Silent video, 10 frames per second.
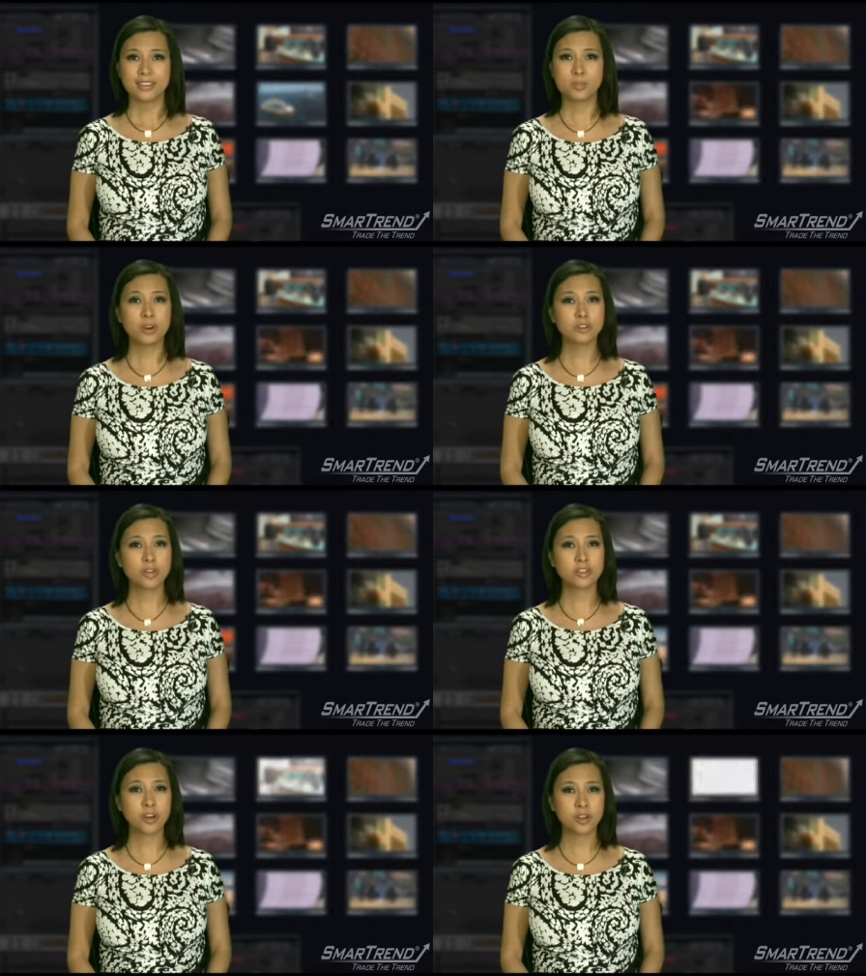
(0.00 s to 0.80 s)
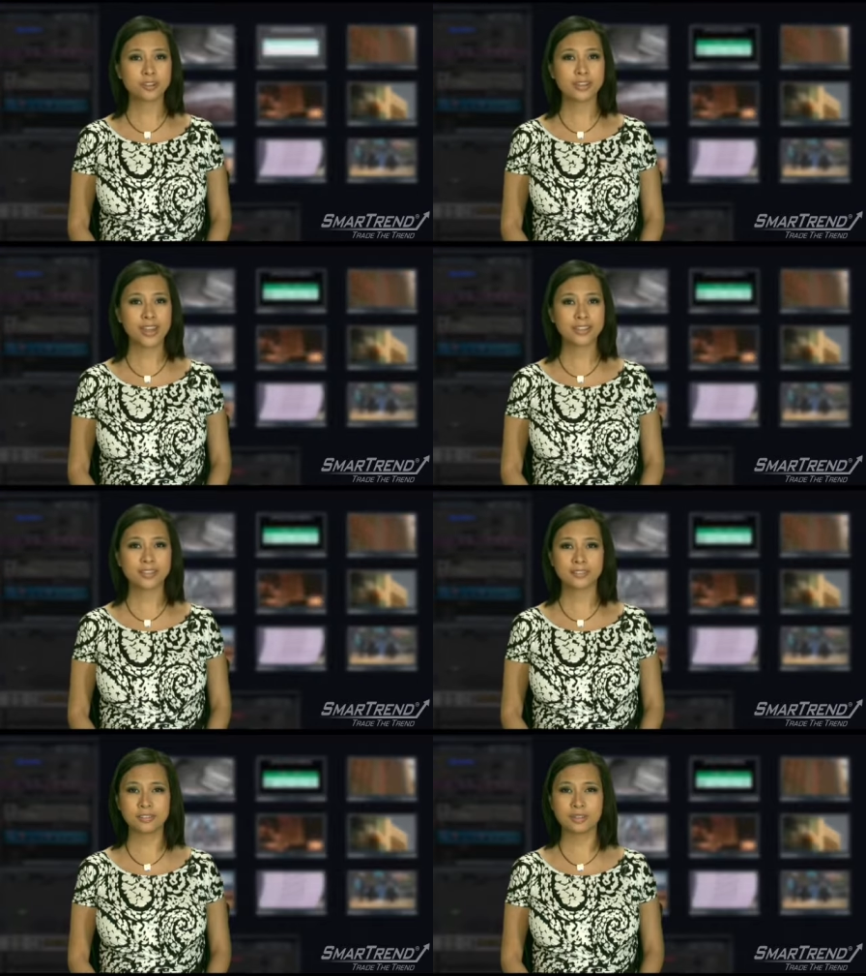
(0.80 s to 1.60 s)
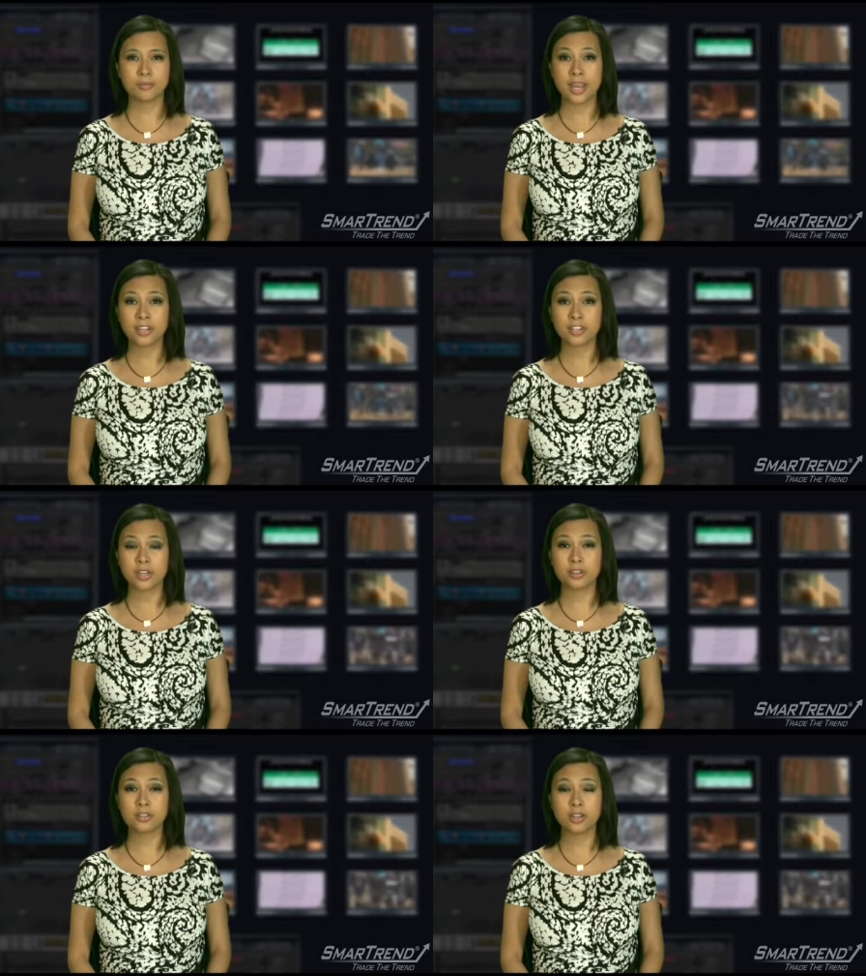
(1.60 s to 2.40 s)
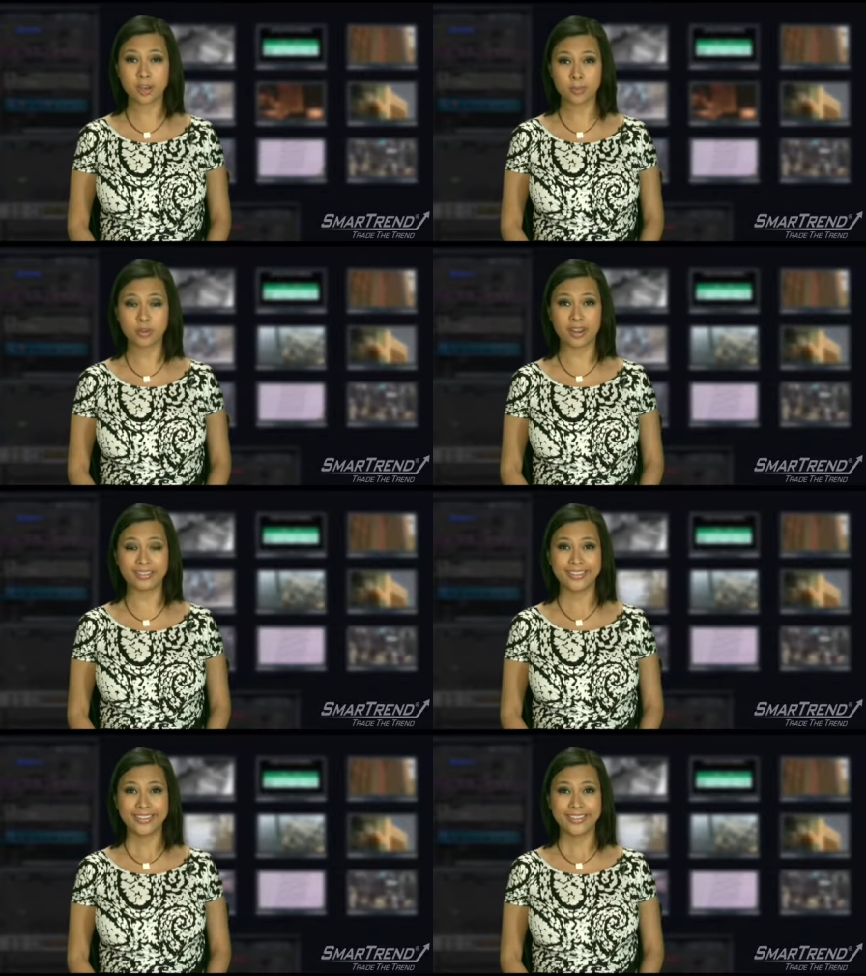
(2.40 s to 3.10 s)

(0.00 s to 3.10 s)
Smart Trend currently has Huntington Bank shares in an uptrend.